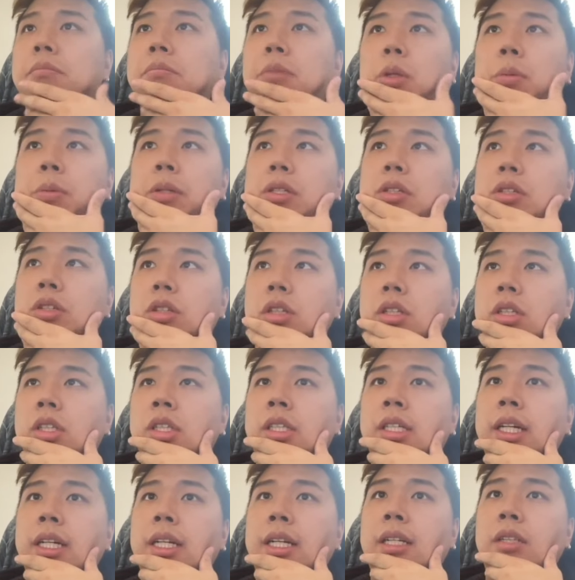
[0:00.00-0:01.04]
more pictures on a
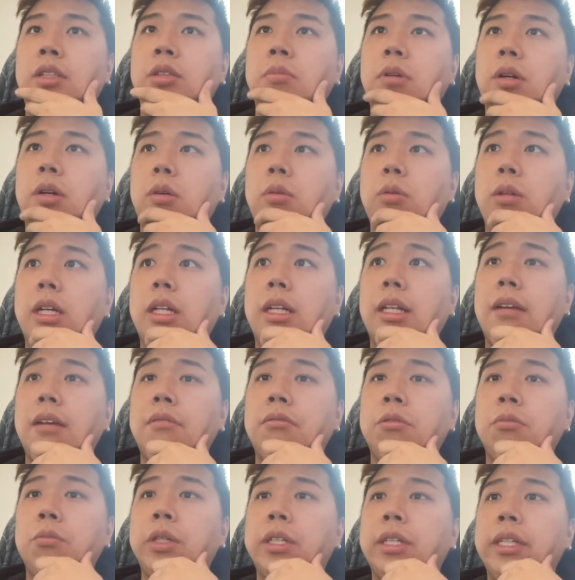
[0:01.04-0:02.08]
day like tomorrow at
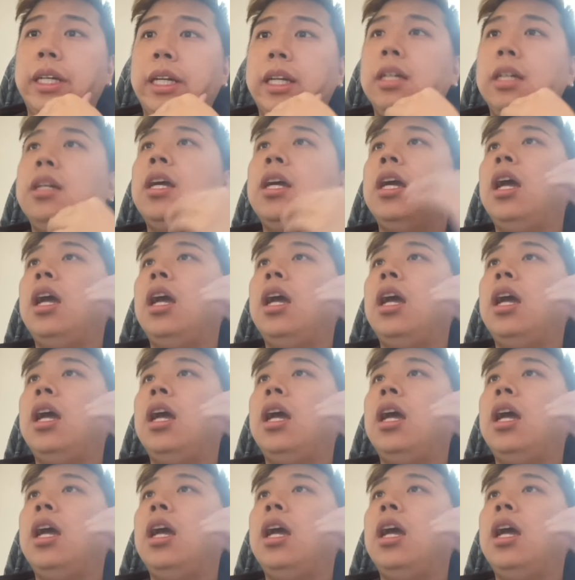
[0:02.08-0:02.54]
11 when they